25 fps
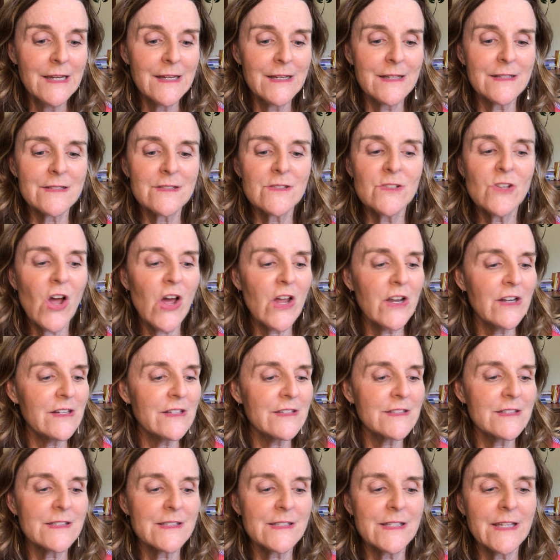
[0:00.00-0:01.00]
It's not an
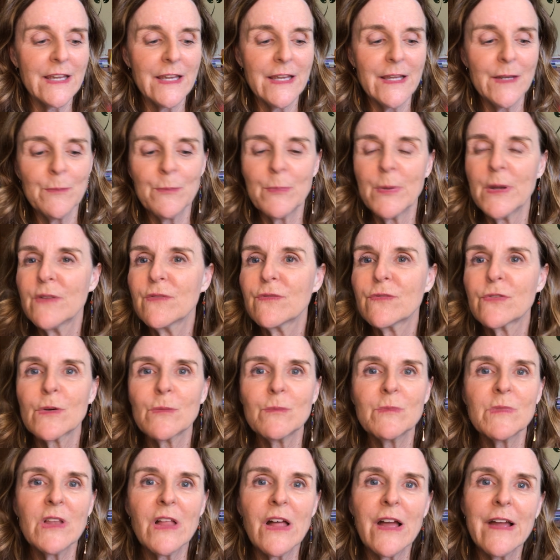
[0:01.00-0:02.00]
escape
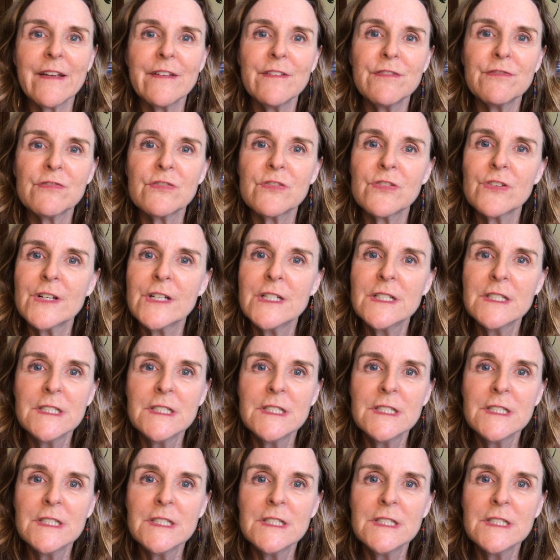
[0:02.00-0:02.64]
from life.